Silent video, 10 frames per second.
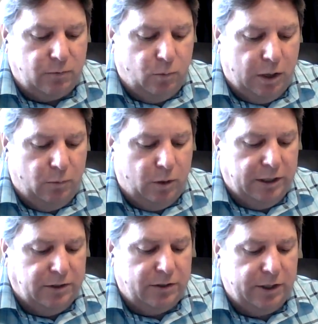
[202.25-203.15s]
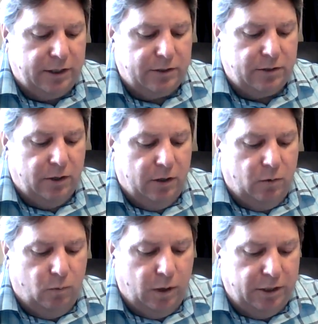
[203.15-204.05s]

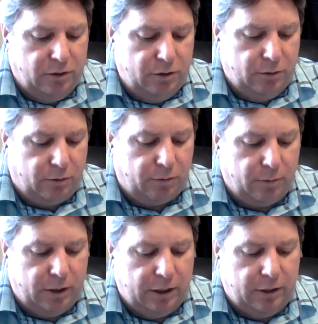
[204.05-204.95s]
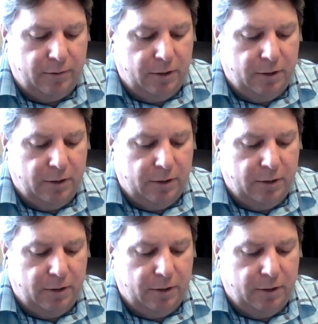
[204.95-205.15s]
116-123.